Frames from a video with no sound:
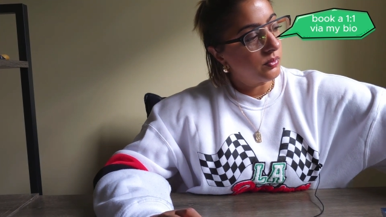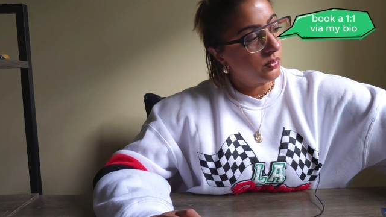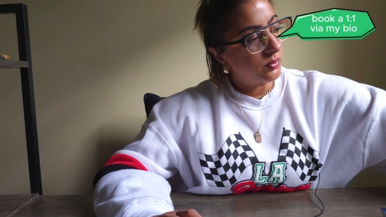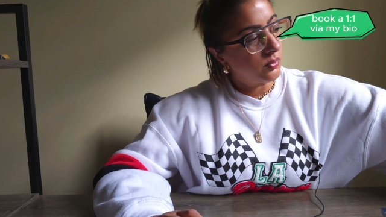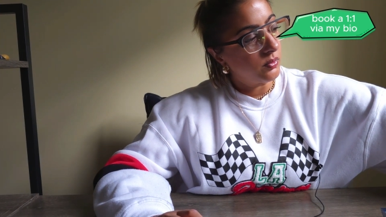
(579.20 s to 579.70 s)

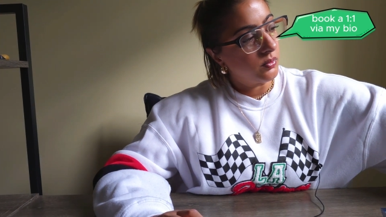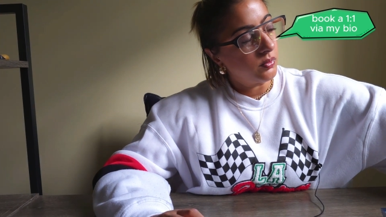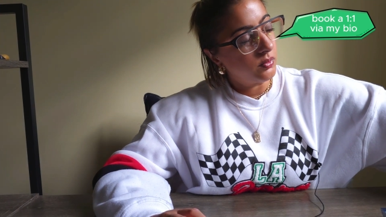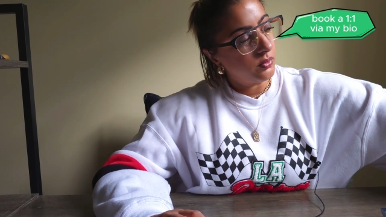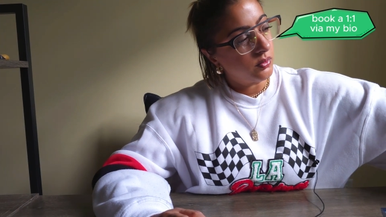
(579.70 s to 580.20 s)

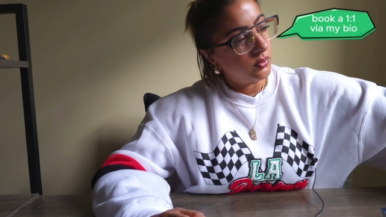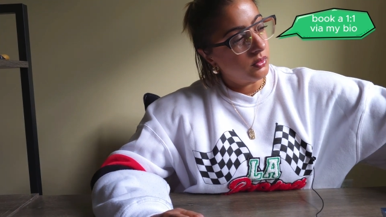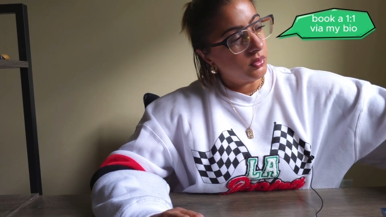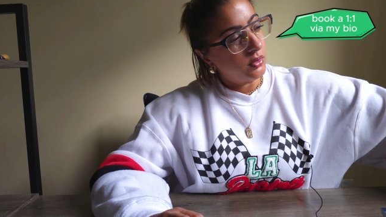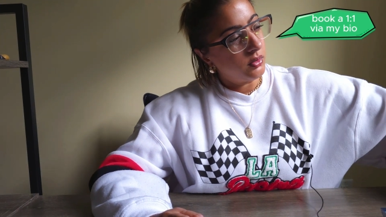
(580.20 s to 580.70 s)

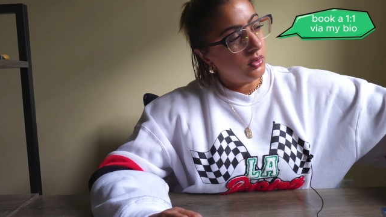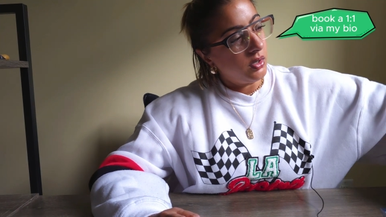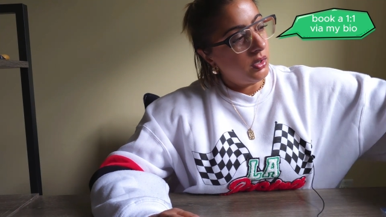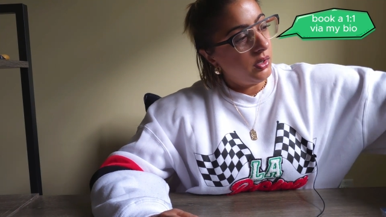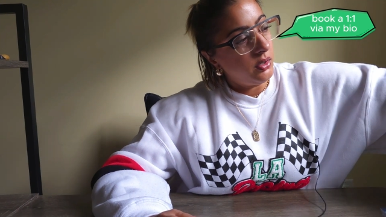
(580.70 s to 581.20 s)

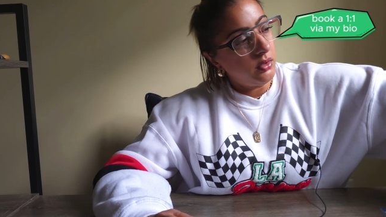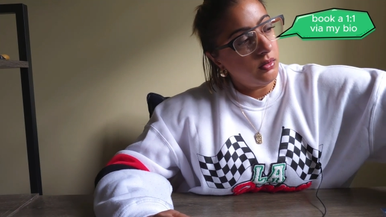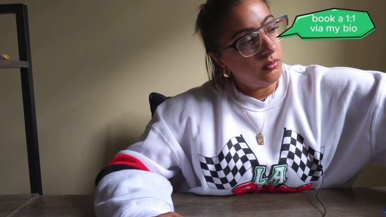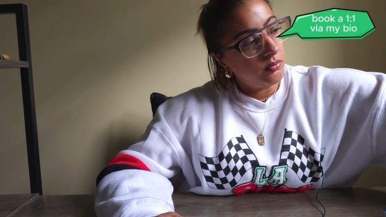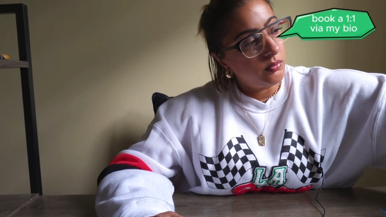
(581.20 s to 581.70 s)

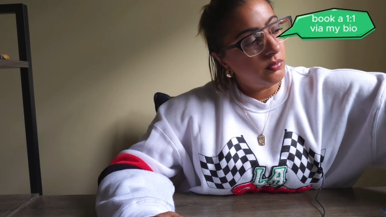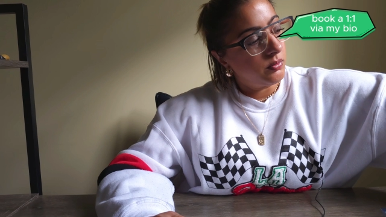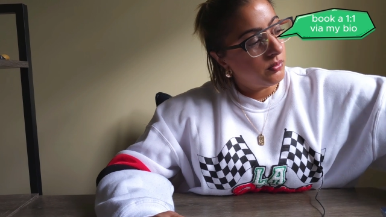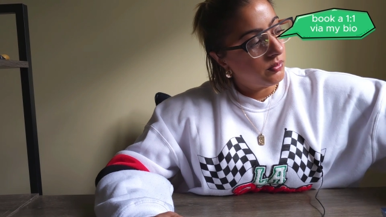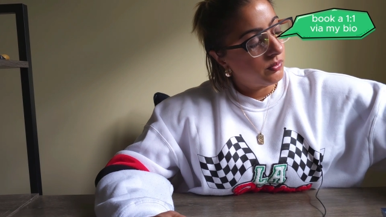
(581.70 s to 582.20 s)

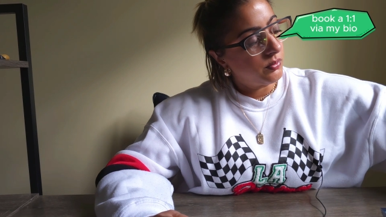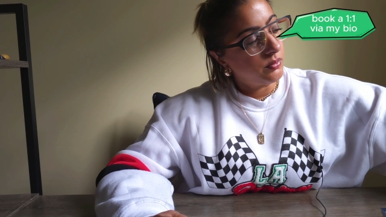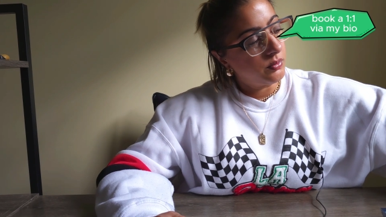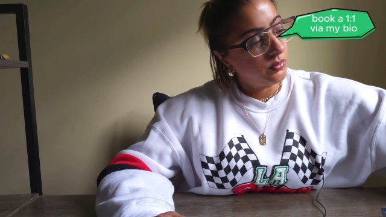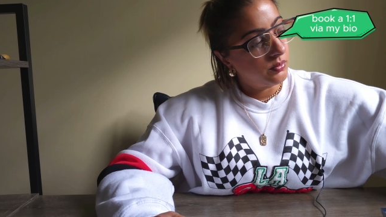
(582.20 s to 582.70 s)

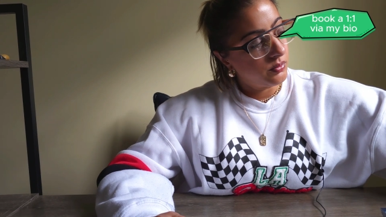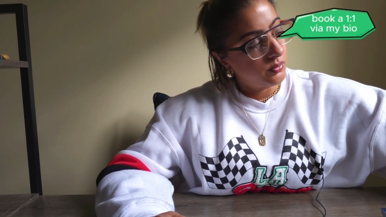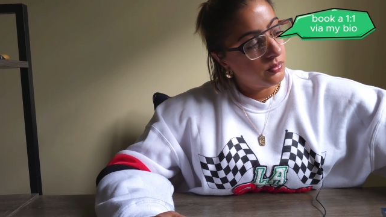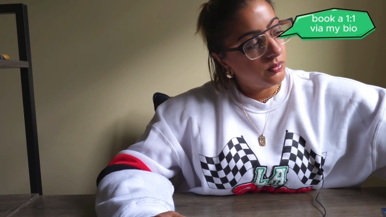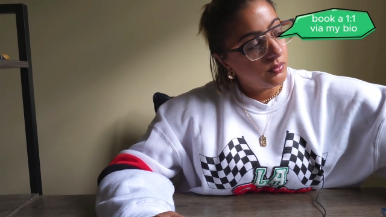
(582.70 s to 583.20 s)

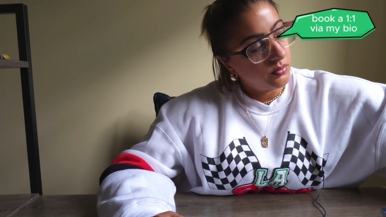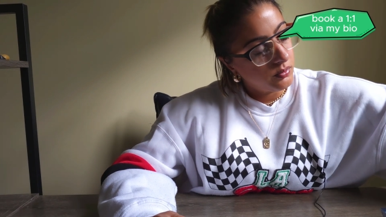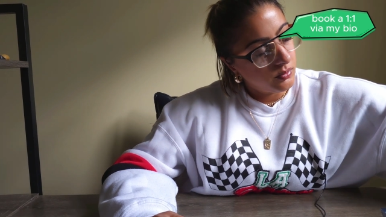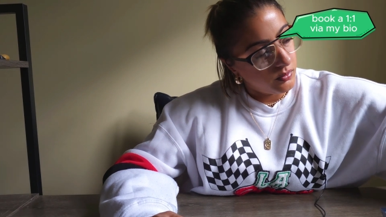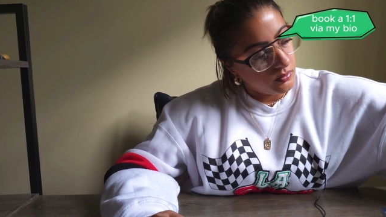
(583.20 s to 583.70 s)

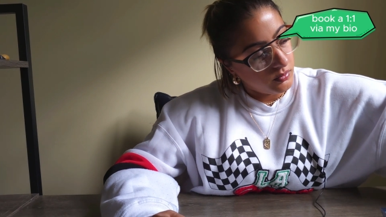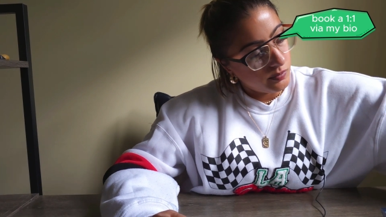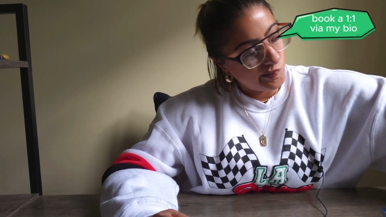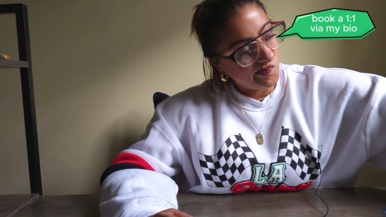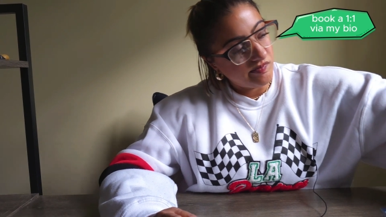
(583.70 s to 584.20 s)

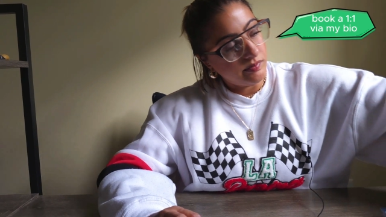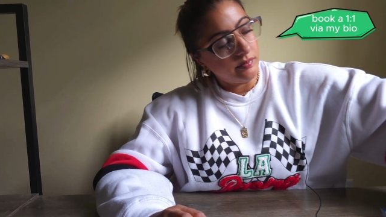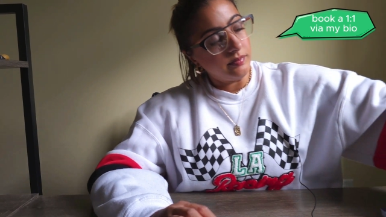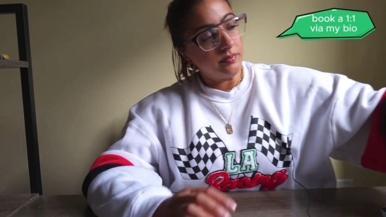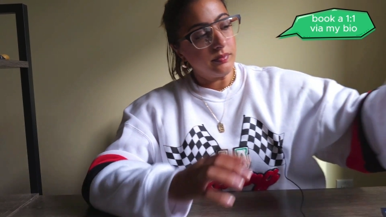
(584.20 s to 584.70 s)

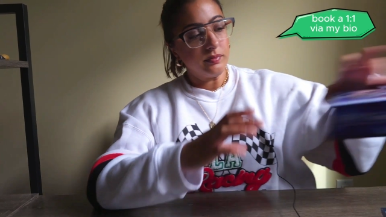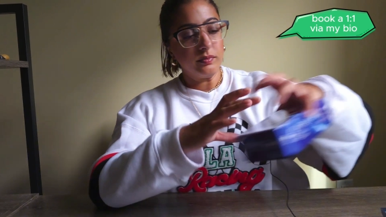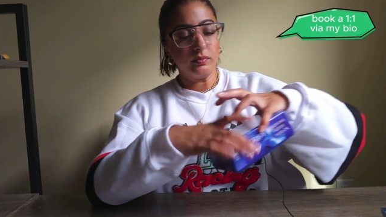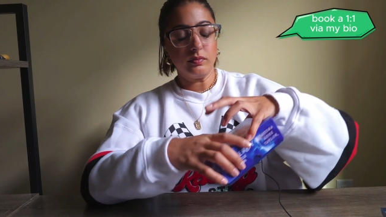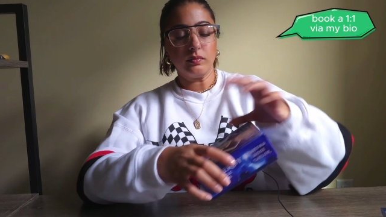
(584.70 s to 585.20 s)

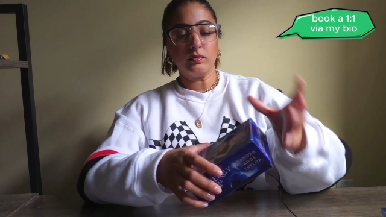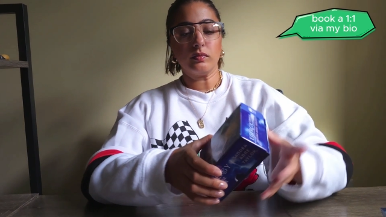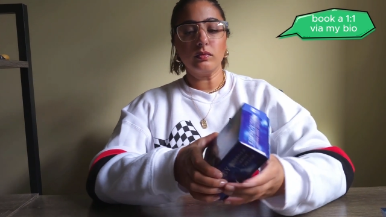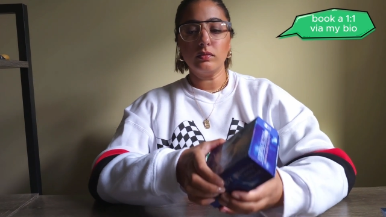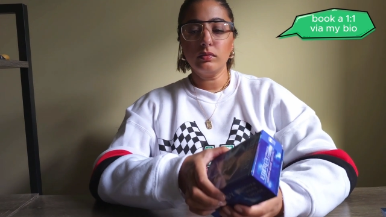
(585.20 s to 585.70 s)

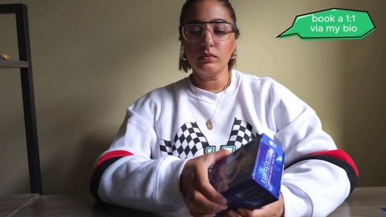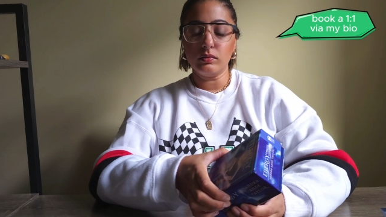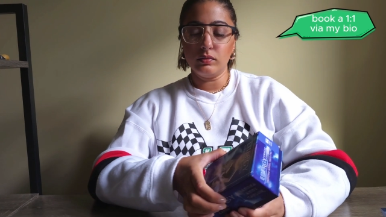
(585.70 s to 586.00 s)
(no one is talking)